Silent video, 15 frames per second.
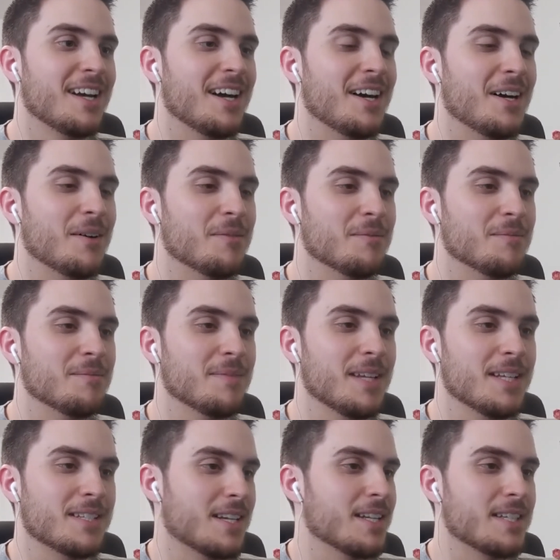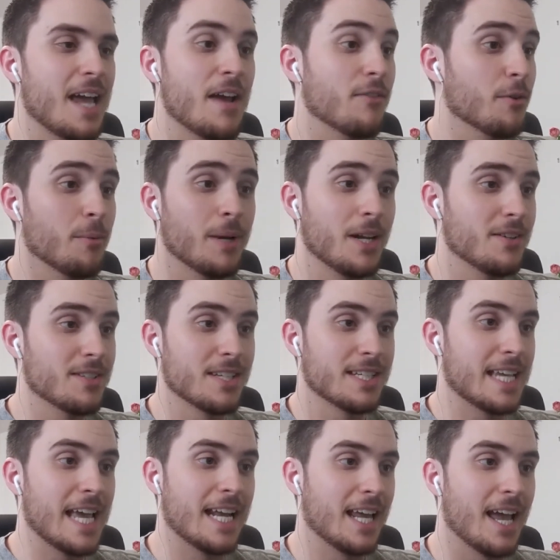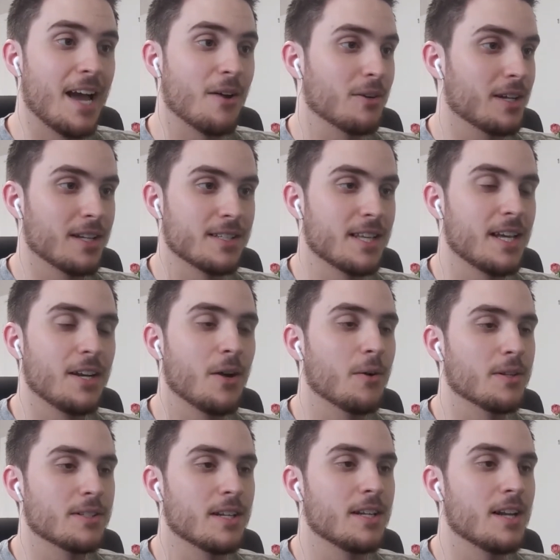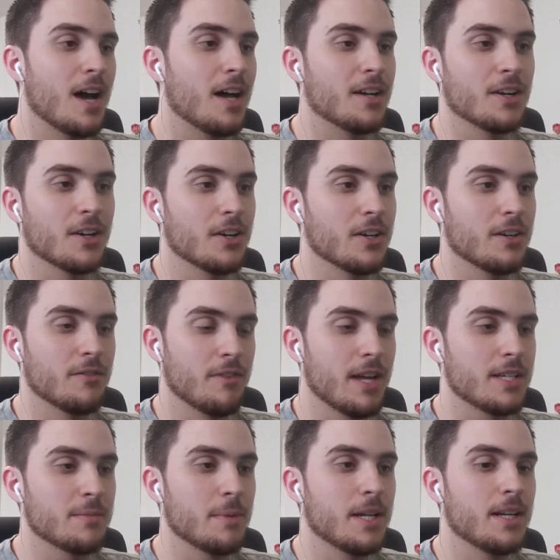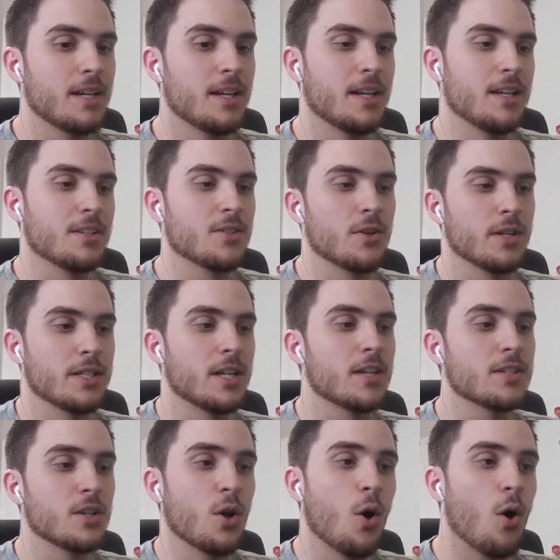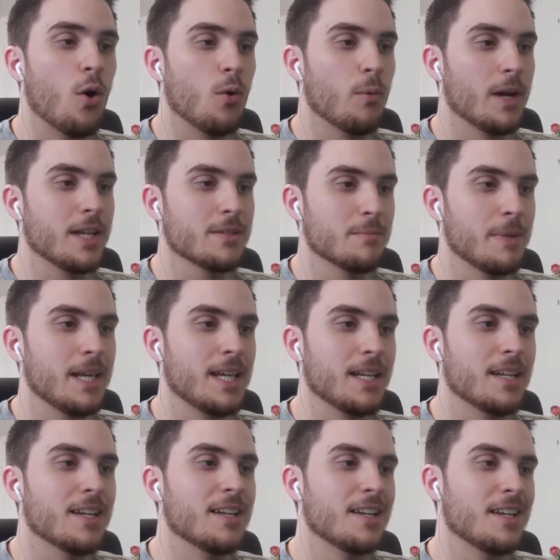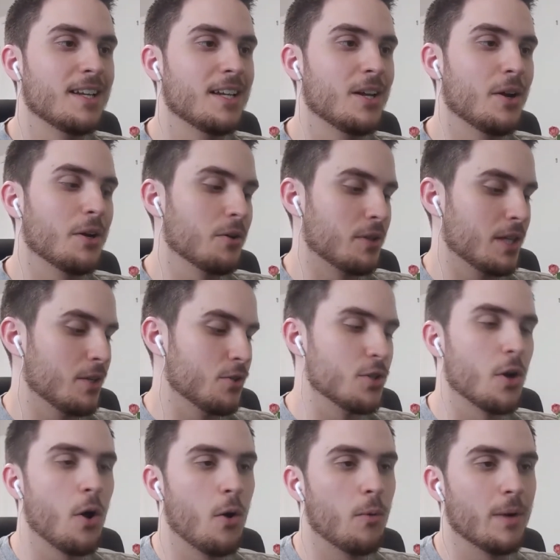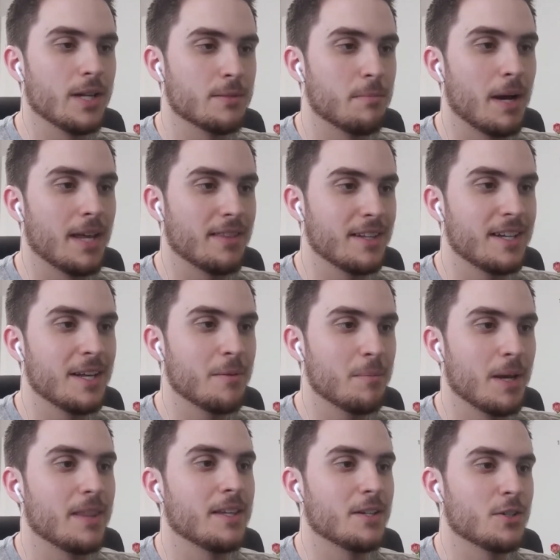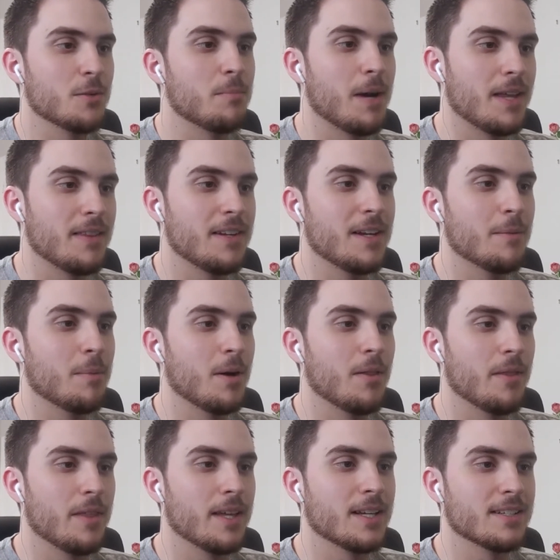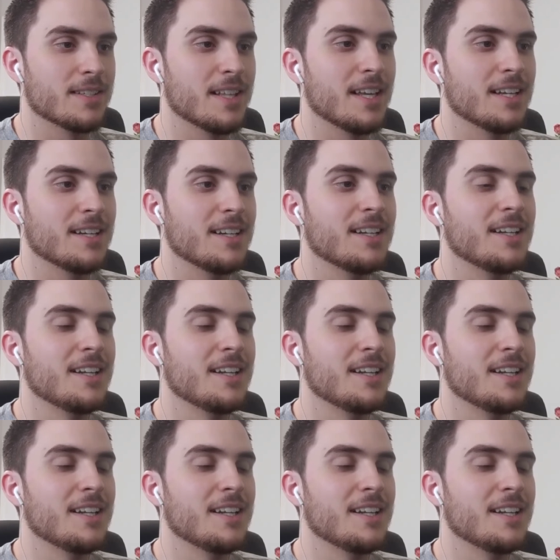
It's because everyone else is getting out because they know it's not a good investment. So it doesn't always mean, I don't think you should always buy the dip. I think you should buy the dip on things that,